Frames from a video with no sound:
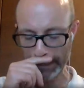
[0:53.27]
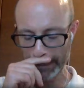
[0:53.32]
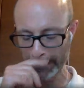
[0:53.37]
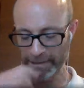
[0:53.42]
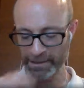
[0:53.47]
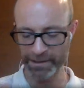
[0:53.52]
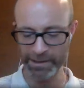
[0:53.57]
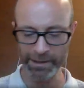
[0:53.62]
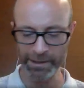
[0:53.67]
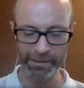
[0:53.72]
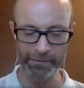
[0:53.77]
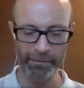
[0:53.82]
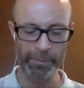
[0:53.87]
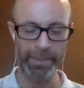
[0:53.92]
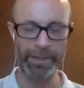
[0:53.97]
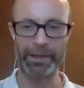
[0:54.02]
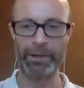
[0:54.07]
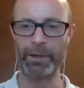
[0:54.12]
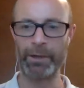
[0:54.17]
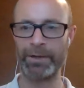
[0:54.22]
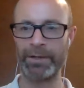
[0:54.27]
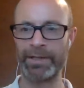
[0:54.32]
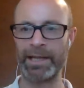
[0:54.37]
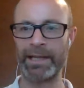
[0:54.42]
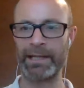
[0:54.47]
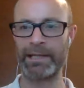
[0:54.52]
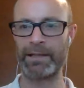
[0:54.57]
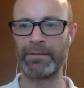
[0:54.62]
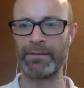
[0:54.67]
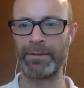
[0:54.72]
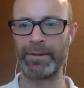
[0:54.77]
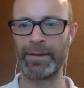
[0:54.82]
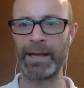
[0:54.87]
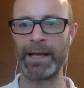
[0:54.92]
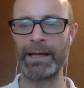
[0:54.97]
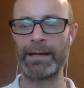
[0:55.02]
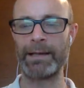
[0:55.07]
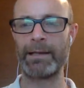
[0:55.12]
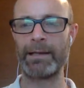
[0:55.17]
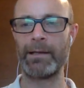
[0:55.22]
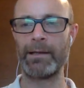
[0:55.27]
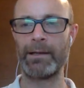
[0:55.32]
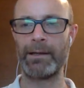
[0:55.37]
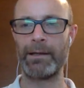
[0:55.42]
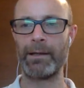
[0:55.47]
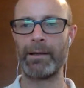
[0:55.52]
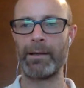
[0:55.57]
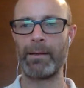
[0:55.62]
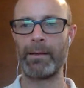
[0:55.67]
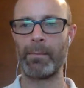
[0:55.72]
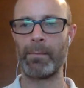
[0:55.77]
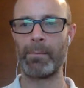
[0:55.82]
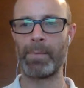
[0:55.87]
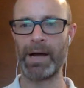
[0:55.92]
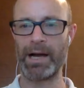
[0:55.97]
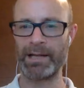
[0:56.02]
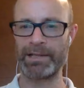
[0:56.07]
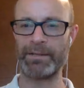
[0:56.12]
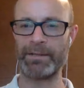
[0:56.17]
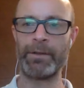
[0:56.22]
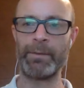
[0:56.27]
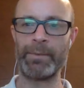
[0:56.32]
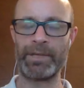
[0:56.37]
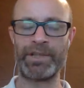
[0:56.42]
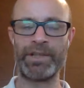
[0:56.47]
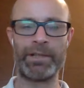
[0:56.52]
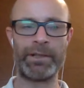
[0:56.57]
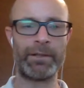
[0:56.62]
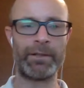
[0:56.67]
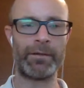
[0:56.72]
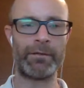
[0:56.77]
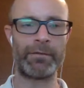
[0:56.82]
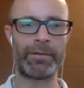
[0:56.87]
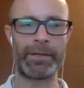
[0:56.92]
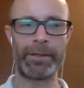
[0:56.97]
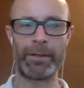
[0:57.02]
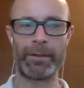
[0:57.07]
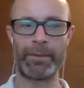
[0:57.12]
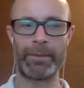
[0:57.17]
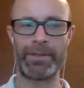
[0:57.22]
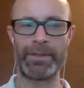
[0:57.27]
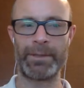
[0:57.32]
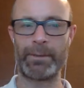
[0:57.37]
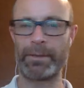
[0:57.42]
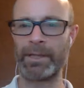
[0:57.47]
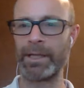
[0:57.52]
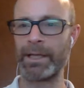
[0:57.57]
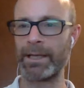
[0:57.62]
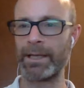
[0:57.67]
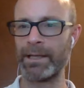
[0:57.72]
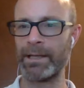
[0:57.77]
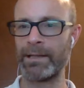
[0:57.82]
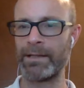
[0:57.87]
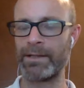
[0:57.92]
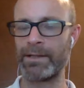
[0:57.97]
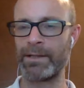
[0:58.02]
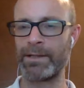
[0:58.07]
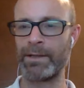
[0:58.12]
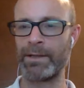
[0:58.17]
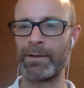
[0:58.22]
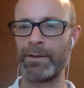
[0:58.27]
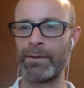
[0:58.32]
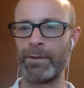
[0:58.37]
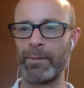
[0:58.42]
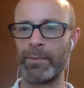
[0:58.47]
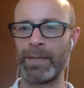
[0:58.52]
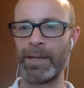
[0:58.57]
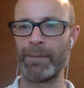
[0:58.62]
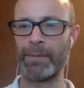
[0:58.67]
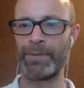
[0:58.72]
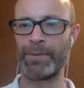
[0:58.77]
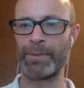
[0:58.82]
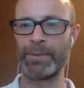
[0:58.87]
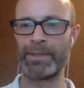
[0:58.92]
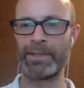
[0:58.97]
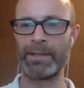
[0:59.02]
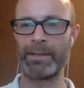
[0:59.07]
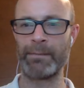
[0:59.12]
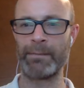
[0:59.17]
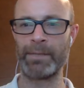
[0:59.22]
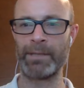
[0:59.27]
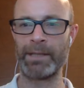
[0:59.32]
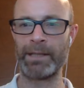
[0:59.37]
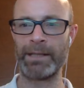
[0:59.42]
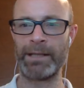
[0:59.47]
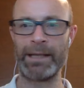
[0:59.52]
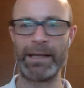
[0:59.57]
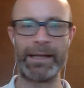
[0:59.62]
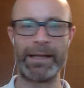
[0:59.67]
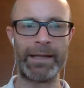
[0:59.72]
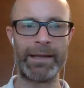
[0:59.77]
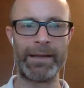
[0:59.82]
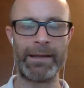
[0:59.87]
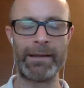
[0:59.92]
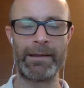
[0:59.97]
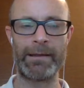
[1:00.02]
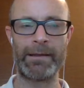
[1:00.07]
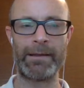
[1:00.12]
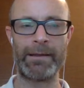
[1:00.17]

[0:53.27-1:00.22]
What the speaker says: just to give a bit of context for that, part of the mission of GitOps Toolkit is to be able to assemble a